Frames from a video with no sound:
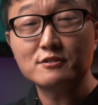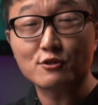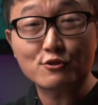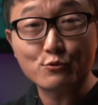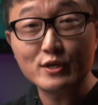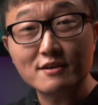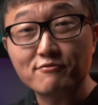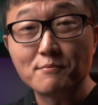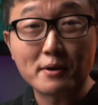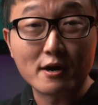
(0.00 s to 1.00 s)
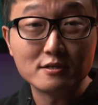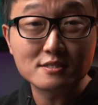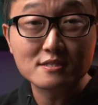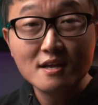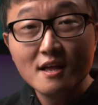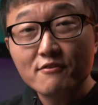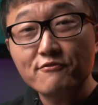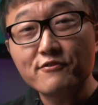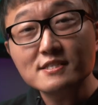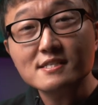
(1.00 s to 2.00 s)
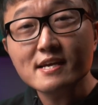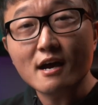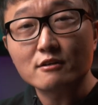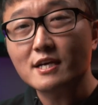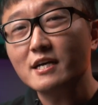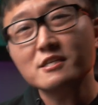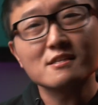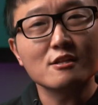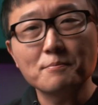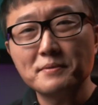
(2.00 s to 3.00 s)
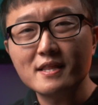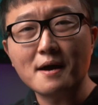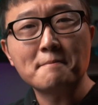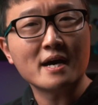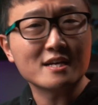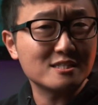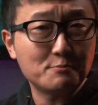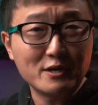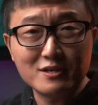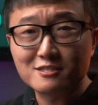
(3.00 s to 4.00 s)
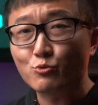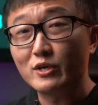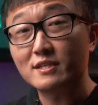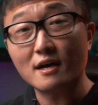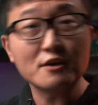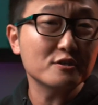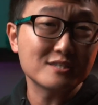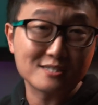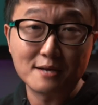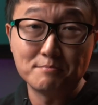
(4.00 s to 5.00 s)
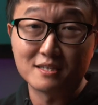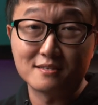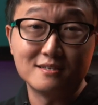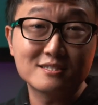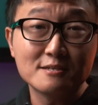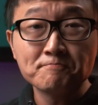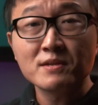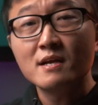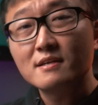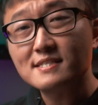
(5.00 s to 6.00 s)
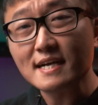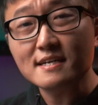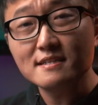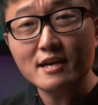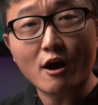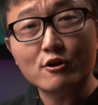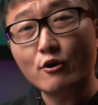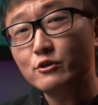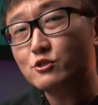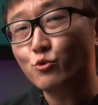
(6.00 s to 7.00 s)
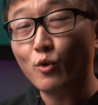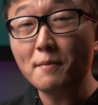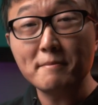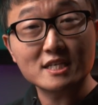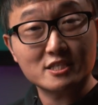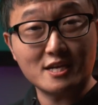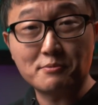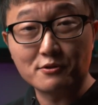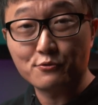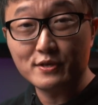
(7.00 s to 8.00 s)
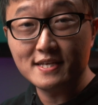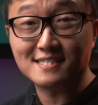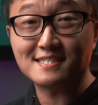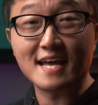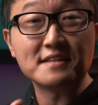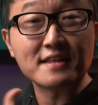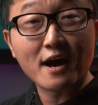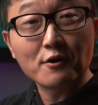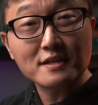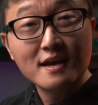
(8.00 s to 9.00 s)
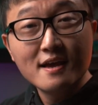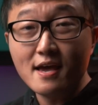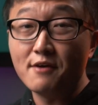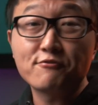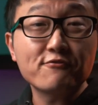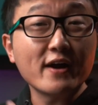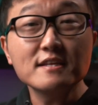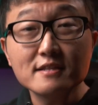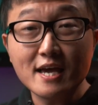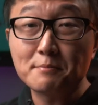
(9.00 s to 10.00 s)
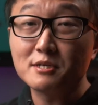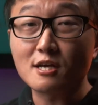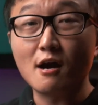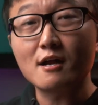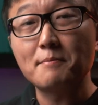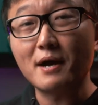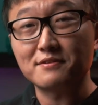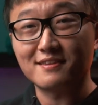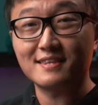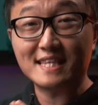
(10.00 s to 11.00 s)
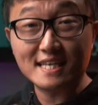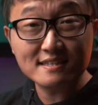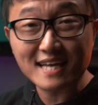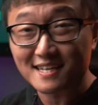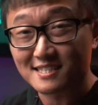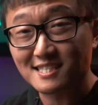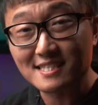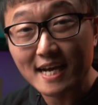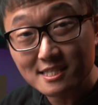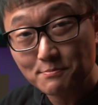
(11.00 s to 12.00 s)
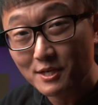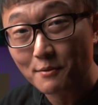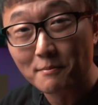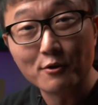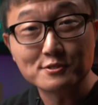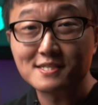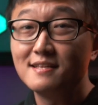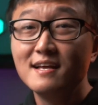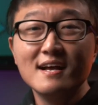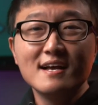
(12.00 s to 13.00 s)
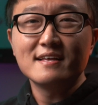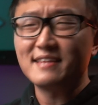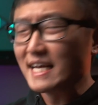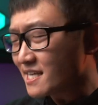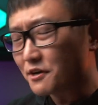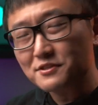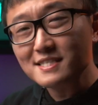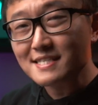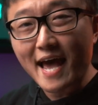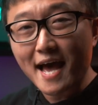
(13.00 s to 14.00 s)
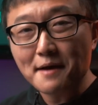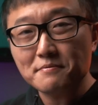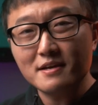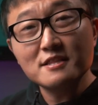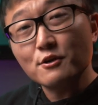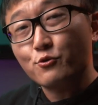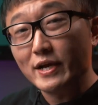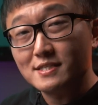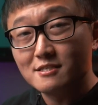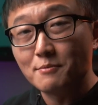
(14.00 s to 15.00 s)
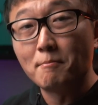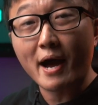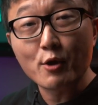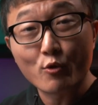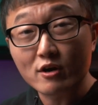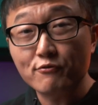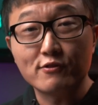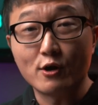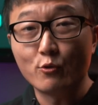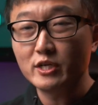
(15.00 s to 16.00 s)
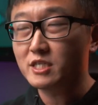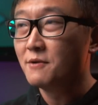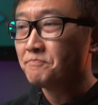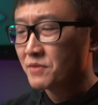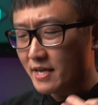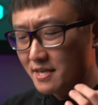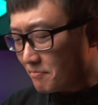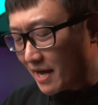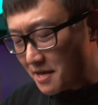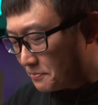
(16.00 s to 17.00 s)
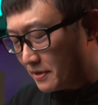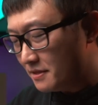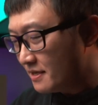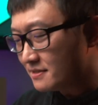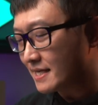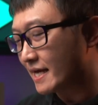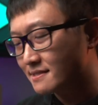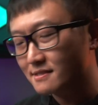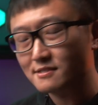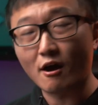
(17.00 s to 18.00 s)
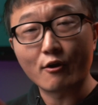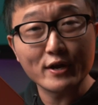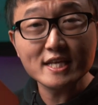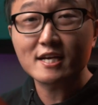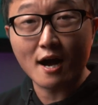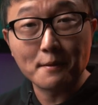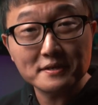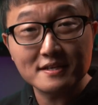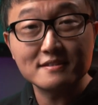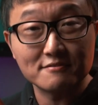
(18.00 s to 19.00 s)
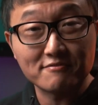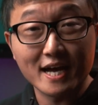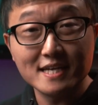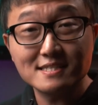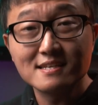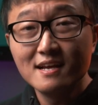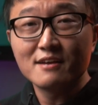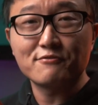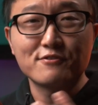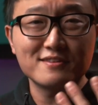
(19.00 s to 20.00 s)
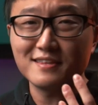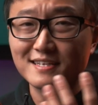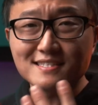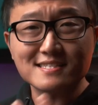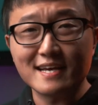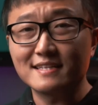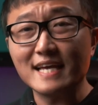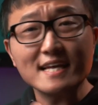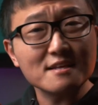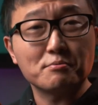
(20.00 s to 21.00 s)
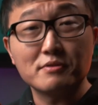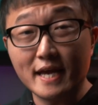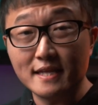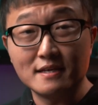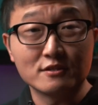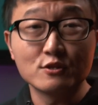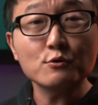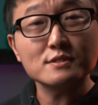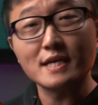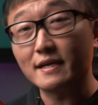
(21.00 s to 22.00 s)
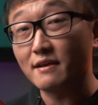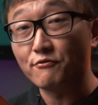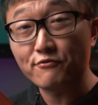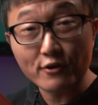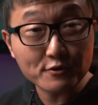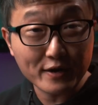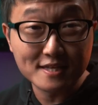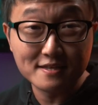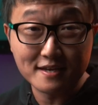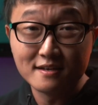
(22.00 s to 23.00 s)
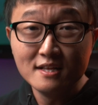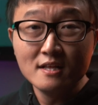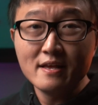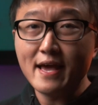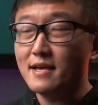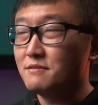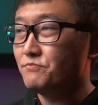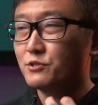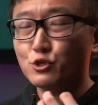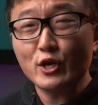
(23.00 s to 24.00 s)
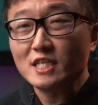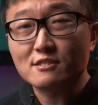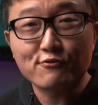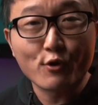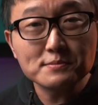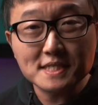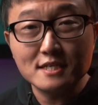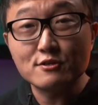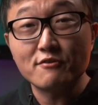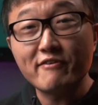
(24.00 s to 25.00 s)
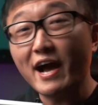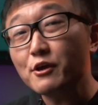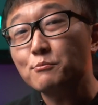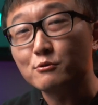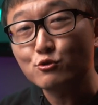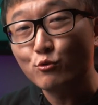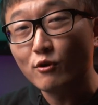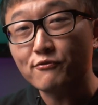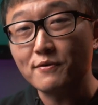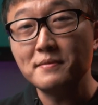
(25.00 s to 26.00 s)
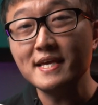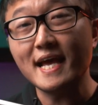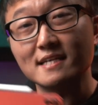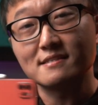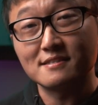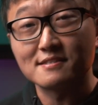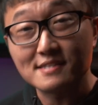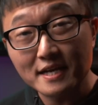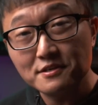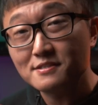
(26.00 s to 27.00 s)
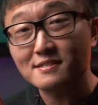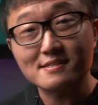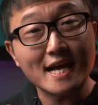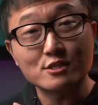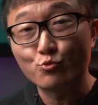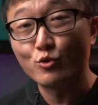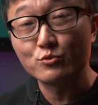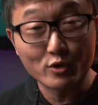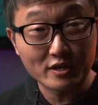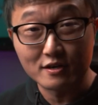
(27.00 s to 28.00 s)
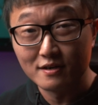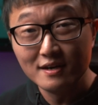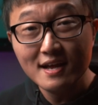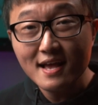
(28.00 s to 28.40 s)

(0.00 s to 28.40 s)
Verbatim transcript: into three different parts. Firstly, I'll touch a little bit on my experience with other design methods. Secondly, I'll go into what makes Shapr three D stand out. And finally, I'm gonna talk about the thing that excites me the most, and that's how this app integrates into my workflow, which in my opinion, takes this already competent device for things like daily planning, note-taking, and photo editing, and transforms it into a valuable tool for me as a designer slash woodworker.